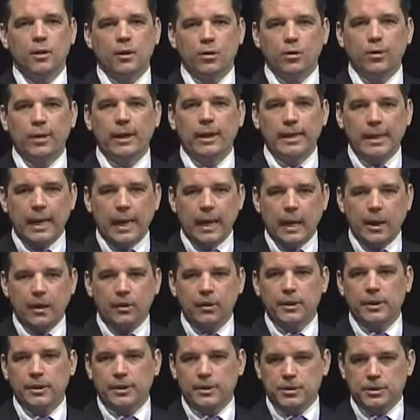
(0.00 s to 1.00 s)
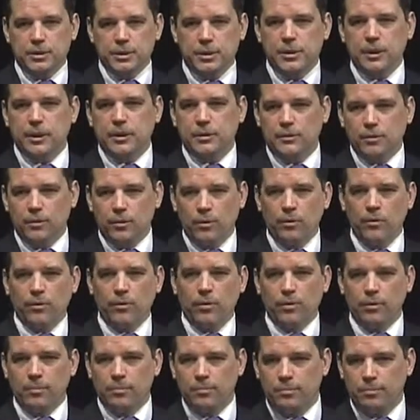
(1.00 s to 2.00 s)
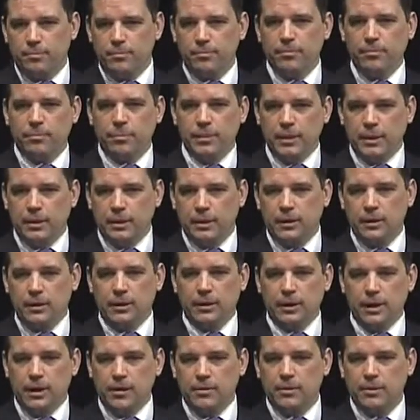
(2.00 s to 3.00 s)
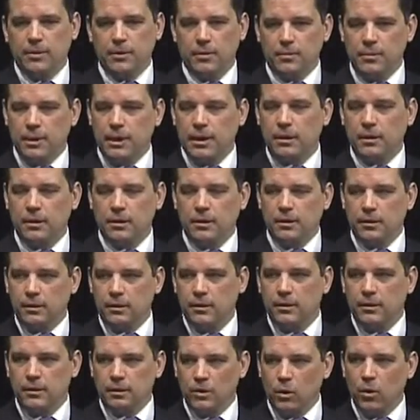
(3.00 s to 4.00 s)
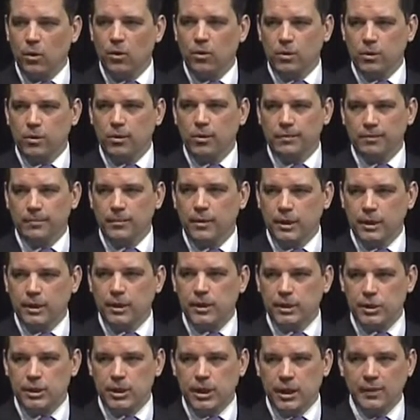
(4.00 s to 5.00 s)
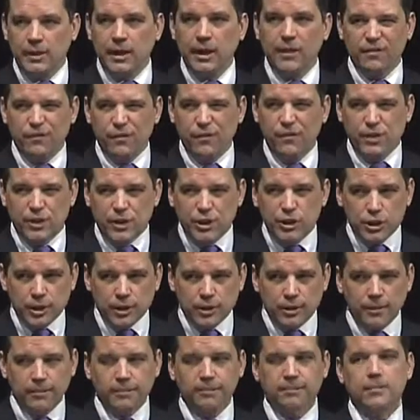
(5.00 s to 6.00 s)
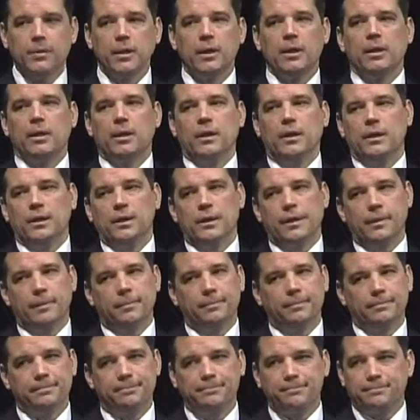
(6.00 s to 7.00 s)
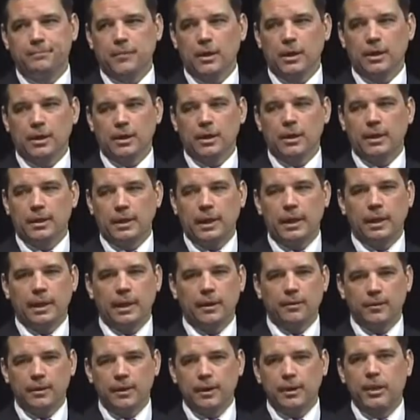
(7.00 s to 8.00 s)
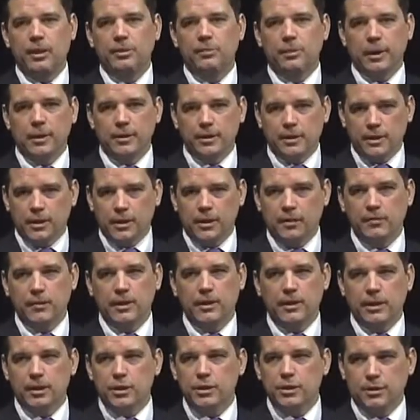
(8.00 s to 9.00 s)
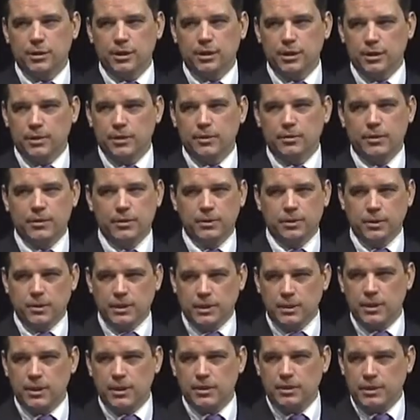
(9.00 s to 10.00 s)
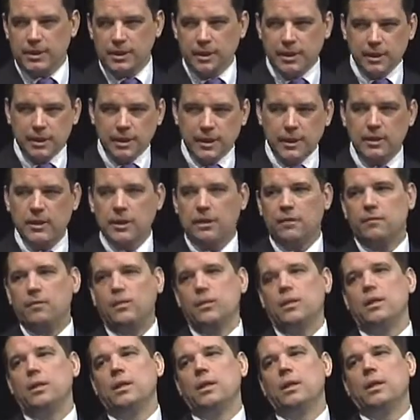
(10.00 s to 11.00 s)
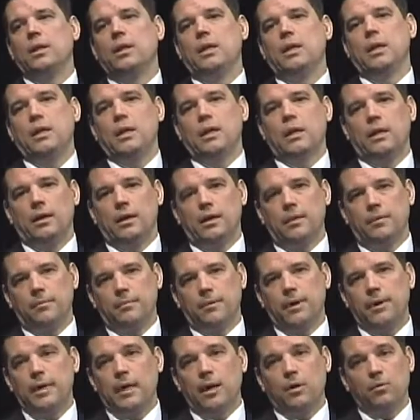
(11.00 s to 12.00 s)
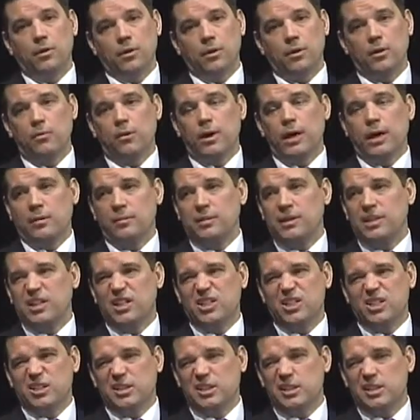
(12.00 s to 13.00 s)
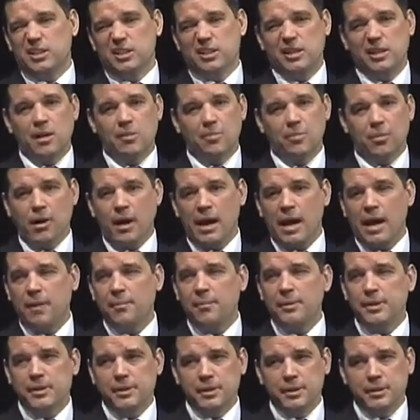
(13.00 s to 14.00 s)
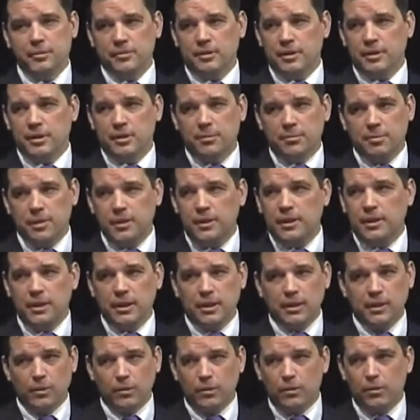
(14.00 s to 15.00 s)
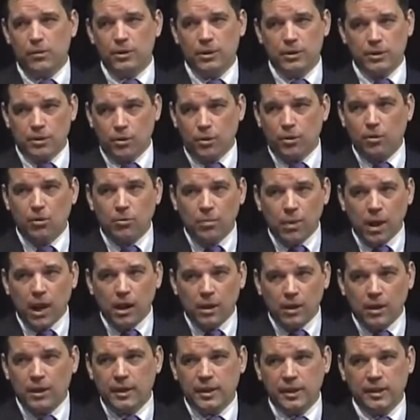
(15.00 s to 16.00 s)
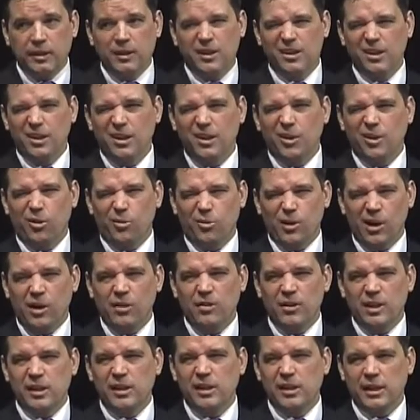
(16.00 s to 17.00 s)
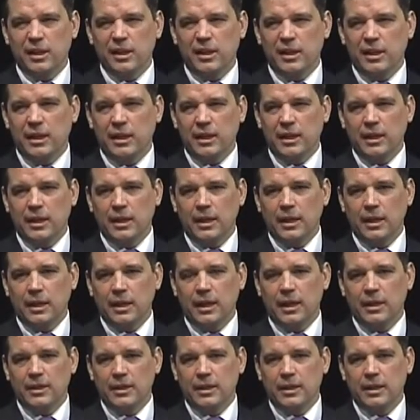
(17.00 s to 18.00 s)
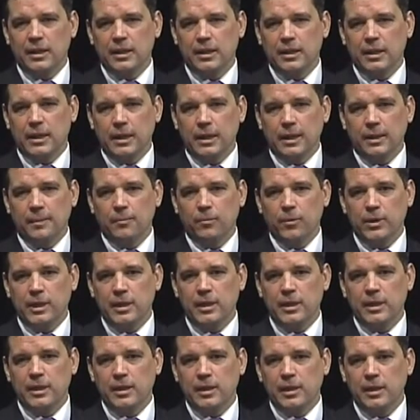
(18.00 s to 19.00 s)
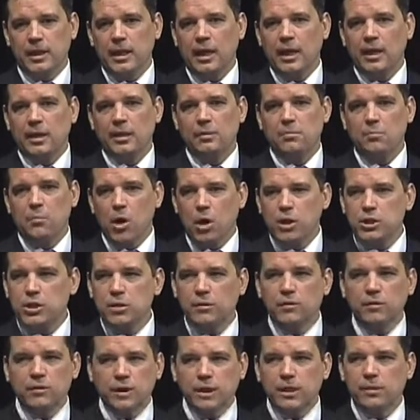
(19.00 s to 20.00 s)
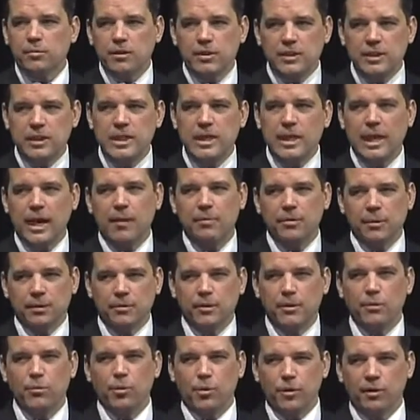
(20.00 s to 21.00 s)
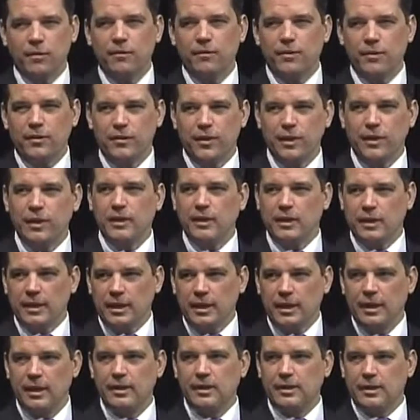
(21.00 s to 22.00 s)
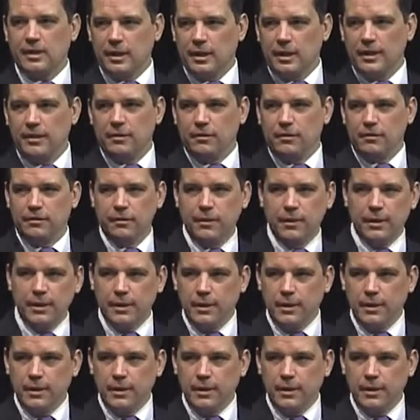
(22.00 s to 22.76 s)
Right now, essentially, that we're being able to make a local decision on that for this year. Again, I would expect the conversation, though, to continue at the state level. Right now, one of the recommendations is that perhaps districts build in their own internal policies around this. I think we didn't see as much of this with NECAP, so it's one of the things that has kind of,